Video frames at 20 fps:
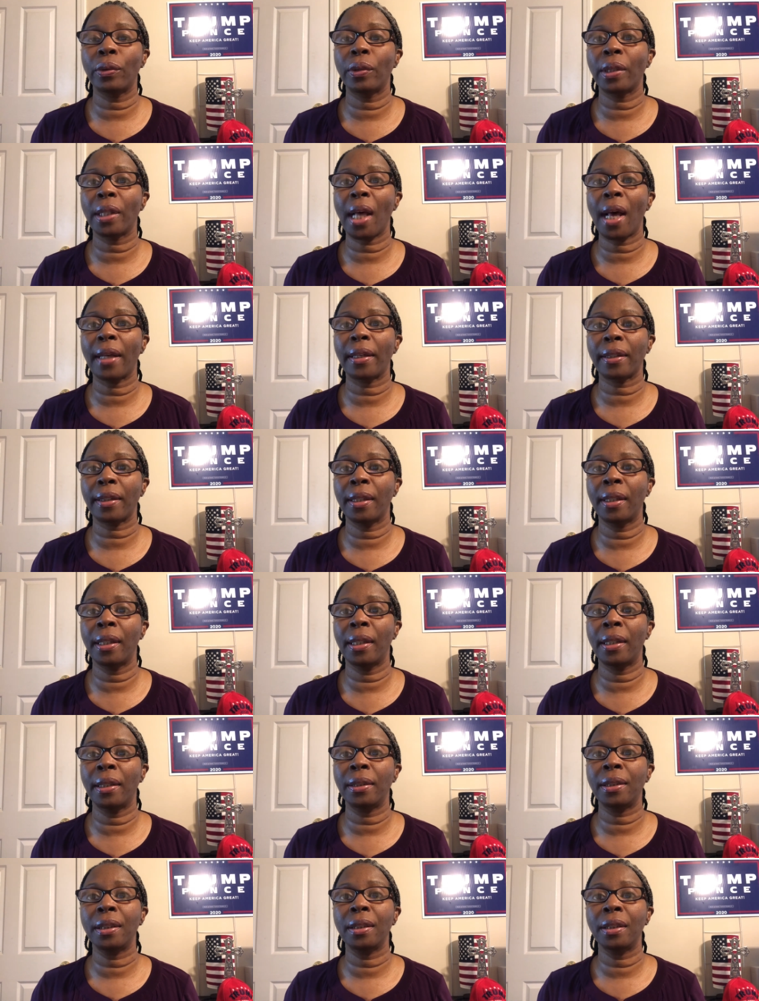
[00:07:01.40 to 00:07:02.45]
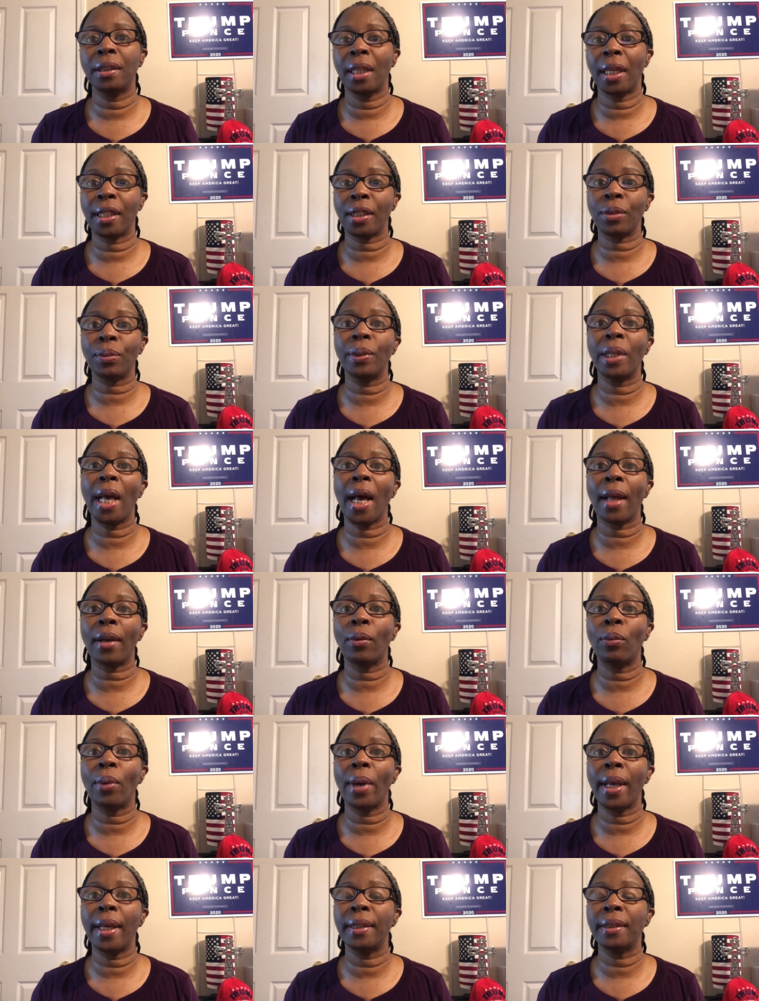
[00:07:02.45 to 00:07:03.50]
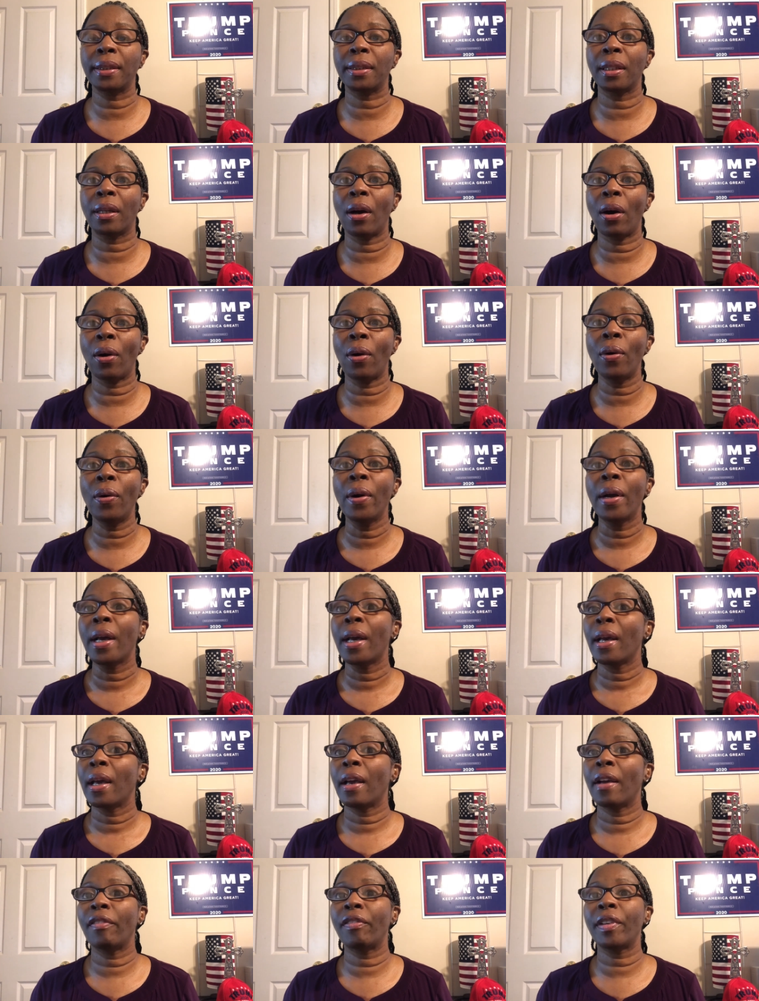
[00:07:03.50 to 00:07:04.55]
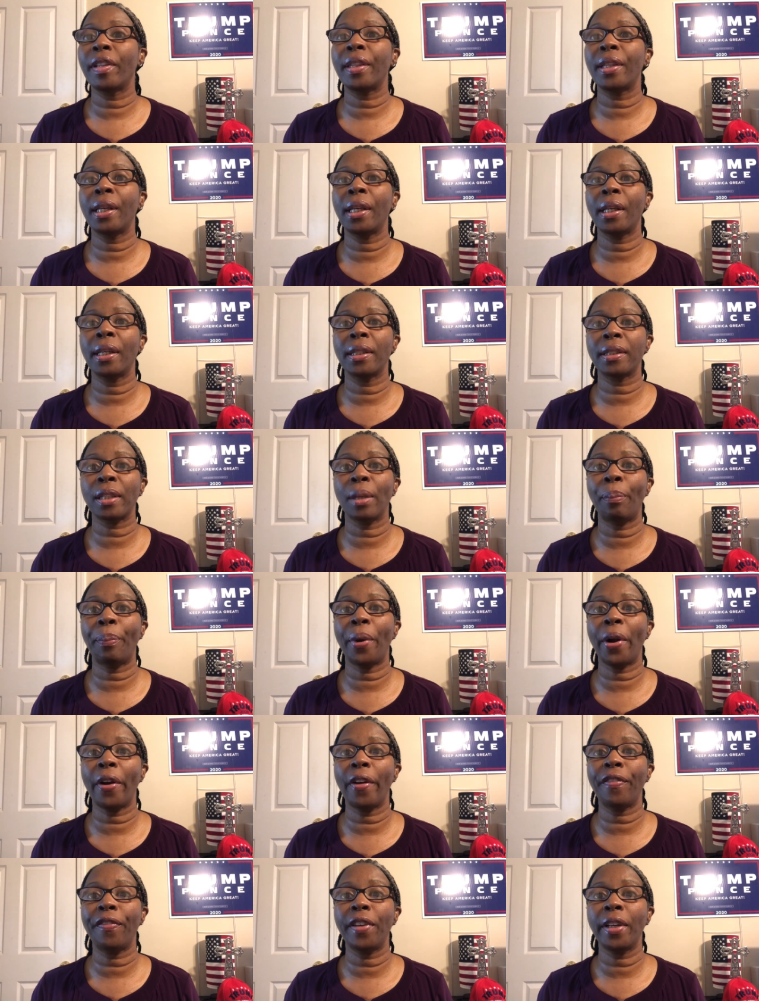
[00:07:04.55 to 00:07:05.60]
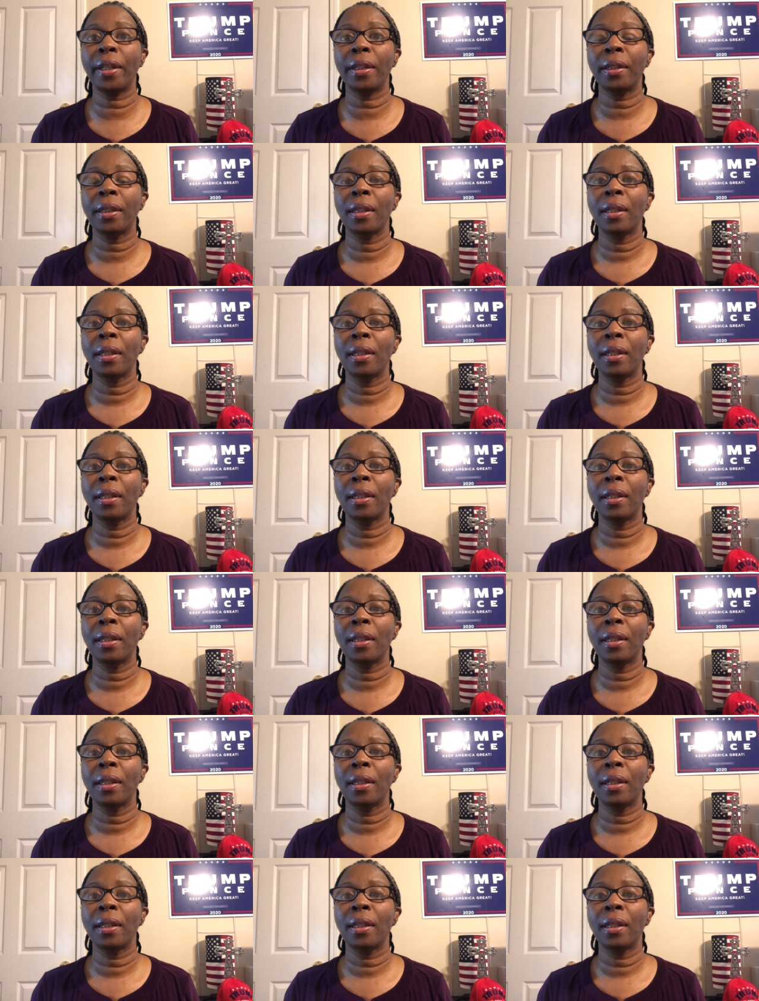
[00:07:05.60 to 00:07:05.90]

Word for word: a lot of things. Yes, we got a ways to go. Everything isn't perfect.